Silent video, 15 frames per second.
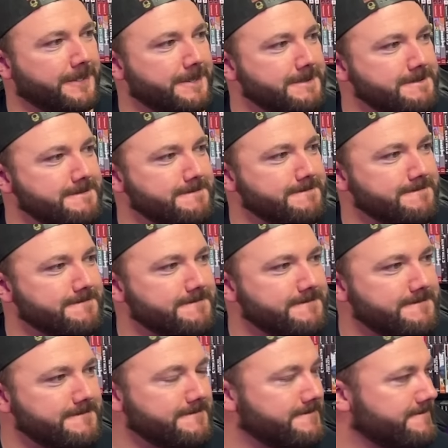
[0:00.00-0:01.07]

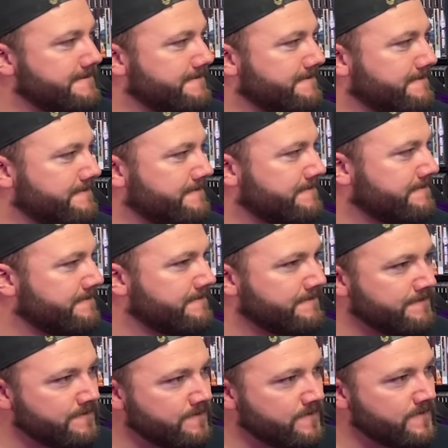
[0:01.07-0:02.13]

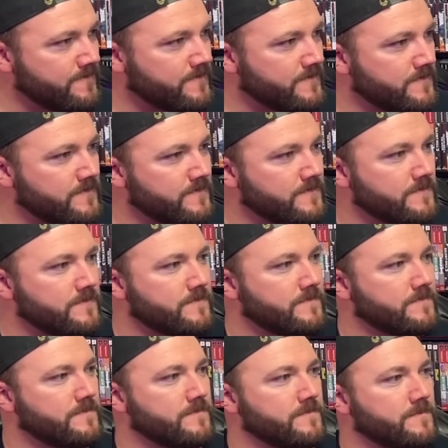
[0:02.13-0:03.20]

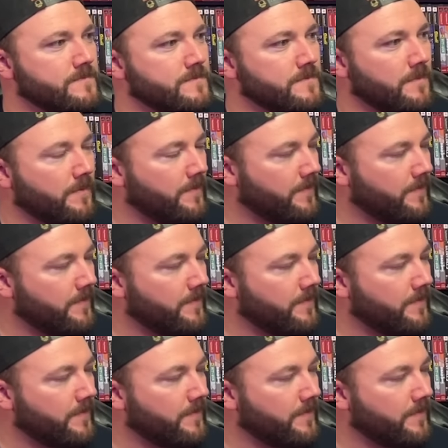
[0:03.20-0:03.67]
(silent)